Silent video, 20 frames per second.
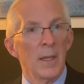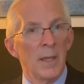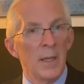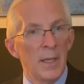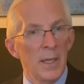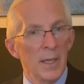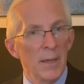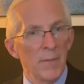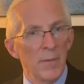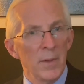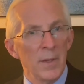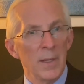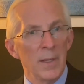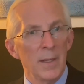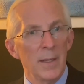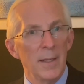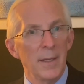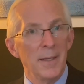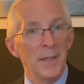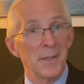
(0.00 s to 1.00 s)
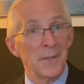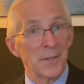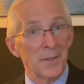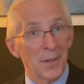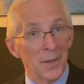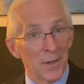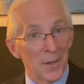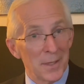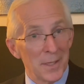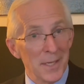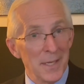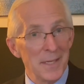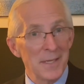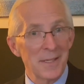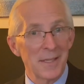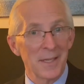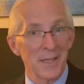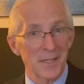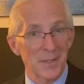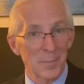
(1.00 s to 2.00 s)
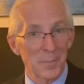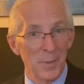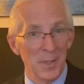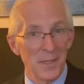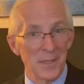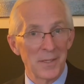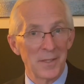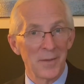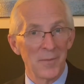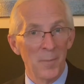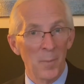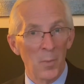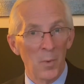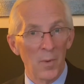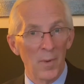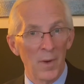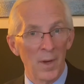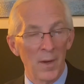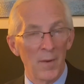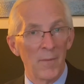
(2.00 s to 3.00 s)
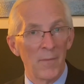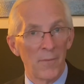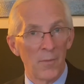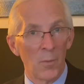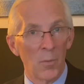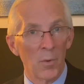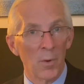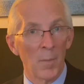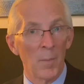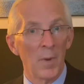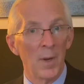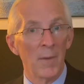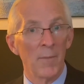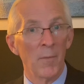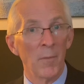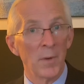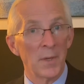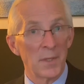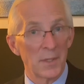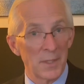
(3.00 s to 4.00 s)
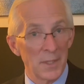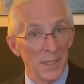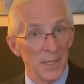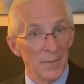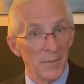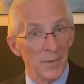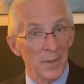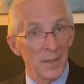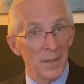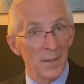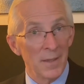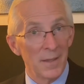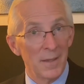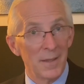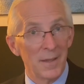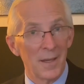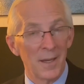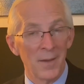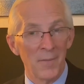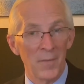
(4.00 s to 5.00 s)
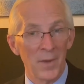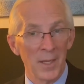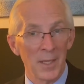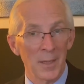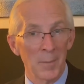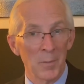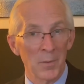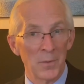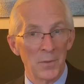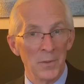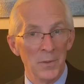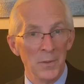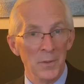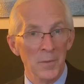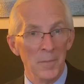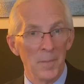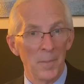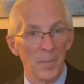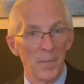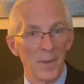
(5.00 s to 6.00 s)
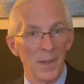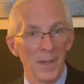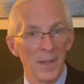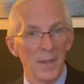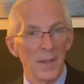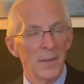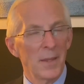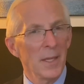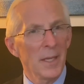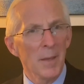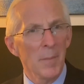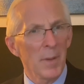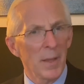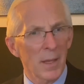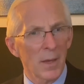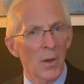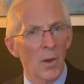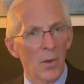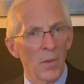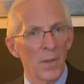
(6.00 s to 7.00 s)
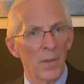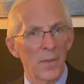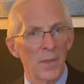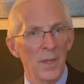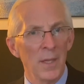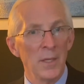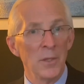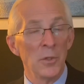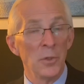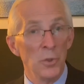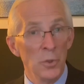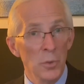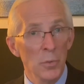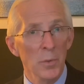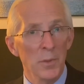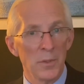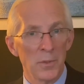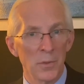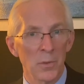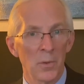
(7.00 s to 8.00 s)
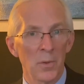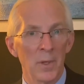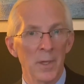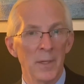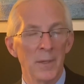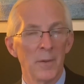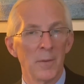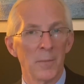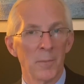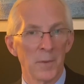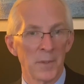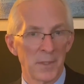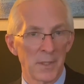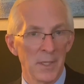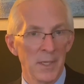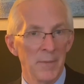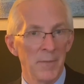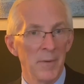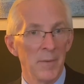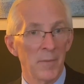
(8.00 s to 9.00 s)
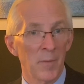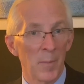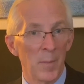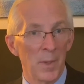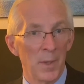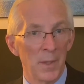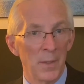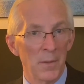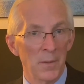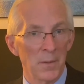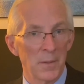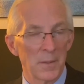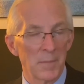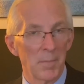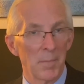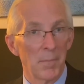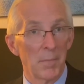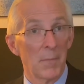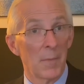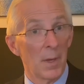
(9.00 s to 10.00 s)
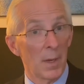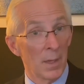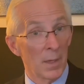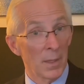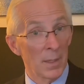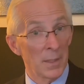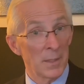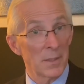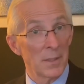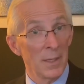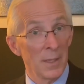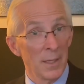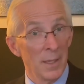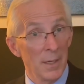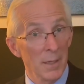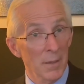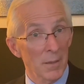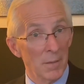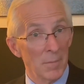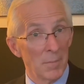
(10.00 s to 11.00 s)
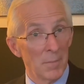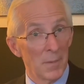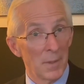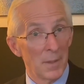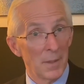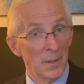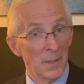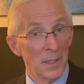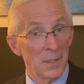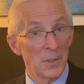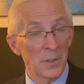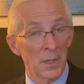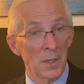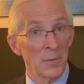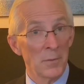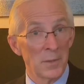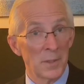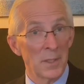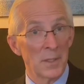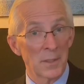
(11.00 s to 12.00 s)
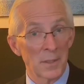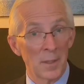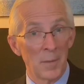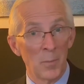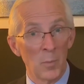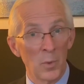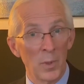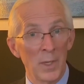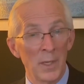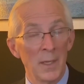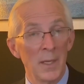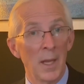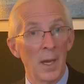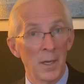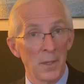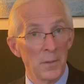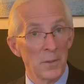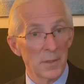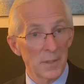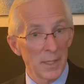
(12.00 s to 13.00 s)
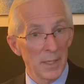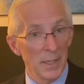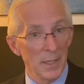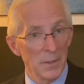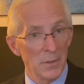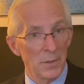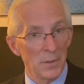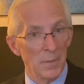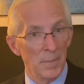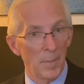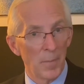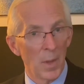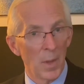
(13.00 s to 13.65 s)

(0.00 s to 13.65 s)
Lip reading: Giving is the least expensive form of receiving available to you. Think about all the things you enjoy receiving from others. A listening ear that shows that someone understands you,